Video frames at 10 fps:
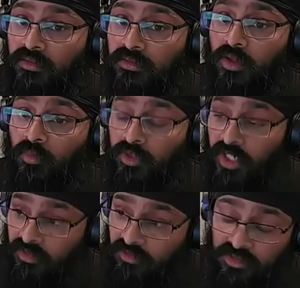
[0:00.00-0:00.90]
So yeah,
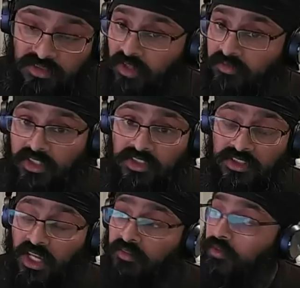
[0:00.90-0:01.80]
definitely get
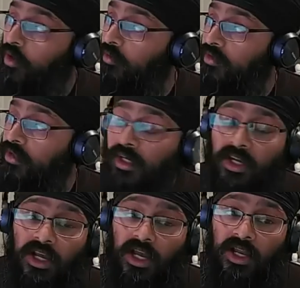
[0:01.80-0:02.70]
involved
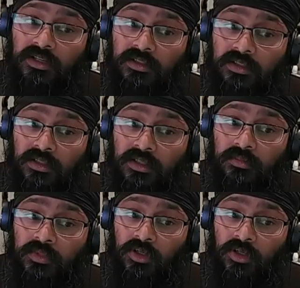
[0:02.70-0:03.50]
and